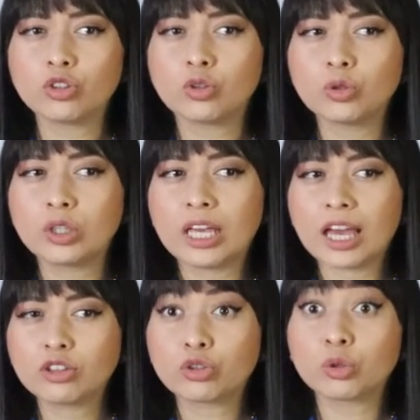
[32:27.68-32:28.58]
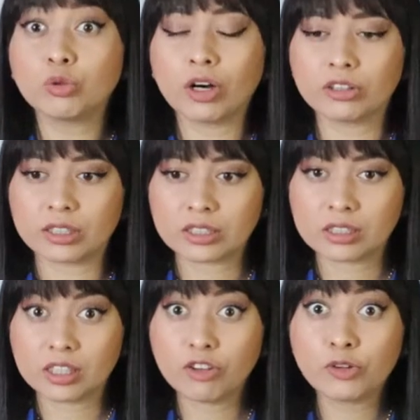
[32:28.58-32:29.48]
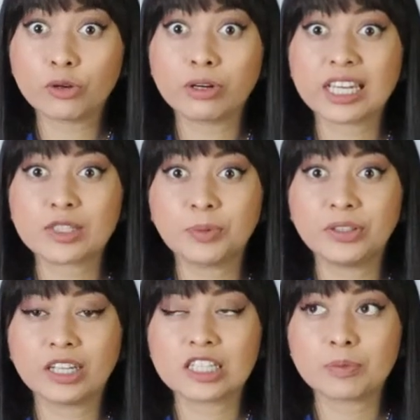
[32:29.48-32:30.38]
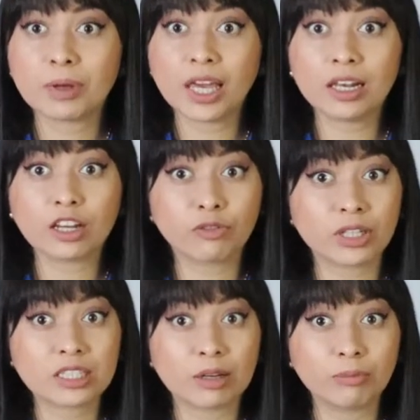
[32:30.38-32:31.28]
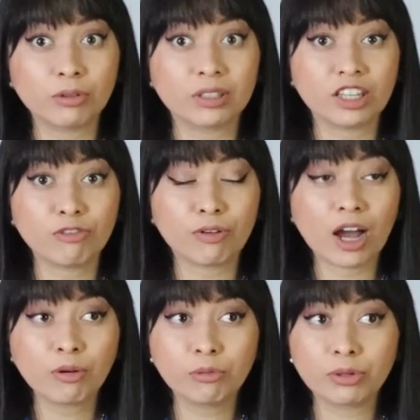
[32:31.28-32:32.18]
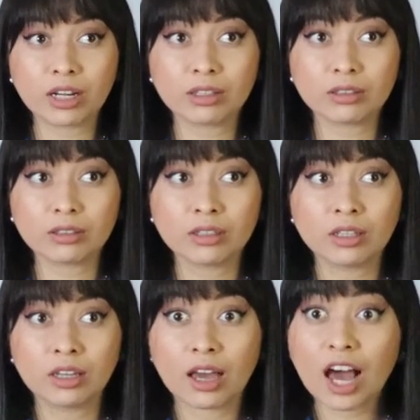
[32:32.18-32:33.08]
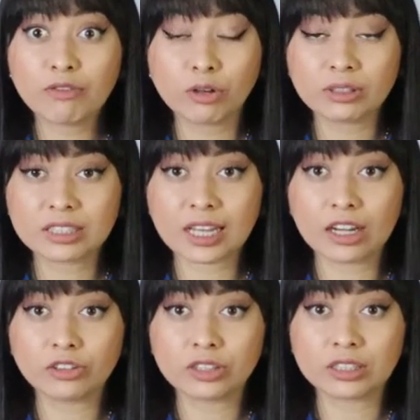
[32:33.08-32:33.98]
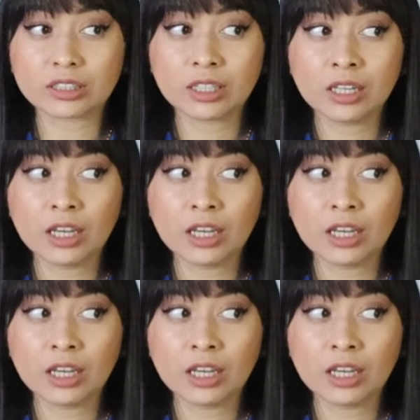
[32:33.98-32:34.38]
to get through others. If you don't experience pain, like for example, if I wouldn't have all these allergies,